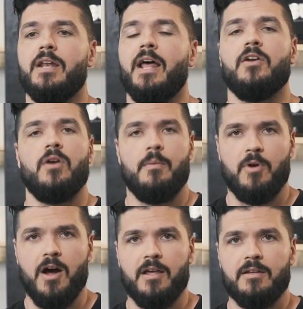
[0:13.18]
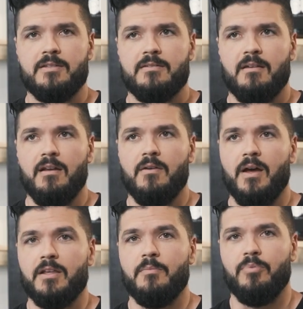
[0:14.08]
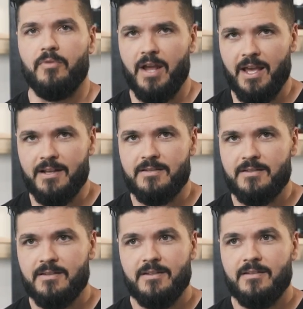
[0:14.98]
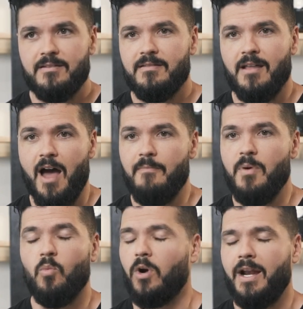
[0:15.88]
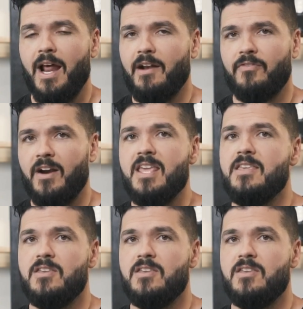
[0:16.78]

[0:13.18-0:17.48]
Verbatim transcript: that I had a great product. I knew I had a good brand. I've been working at it for 8